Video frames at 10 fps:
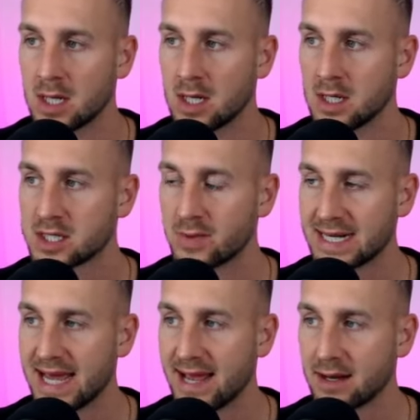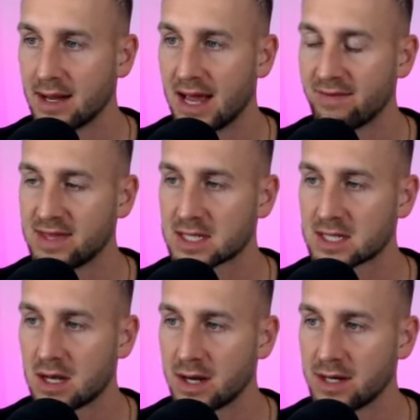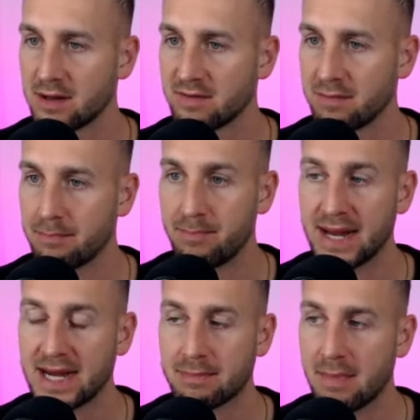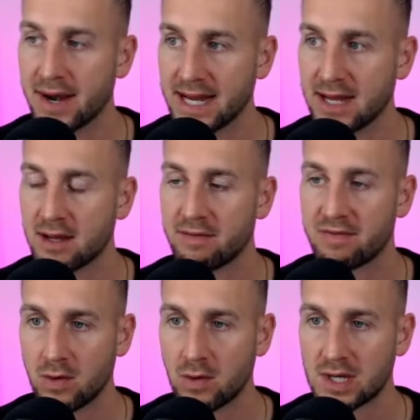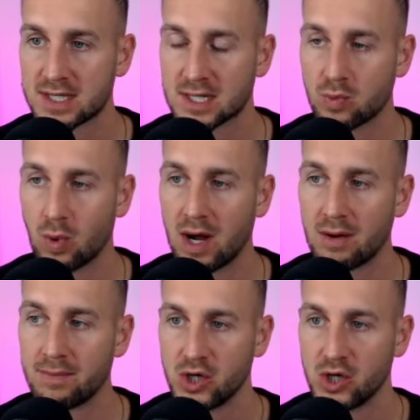So again, having this kind of big money focus as well,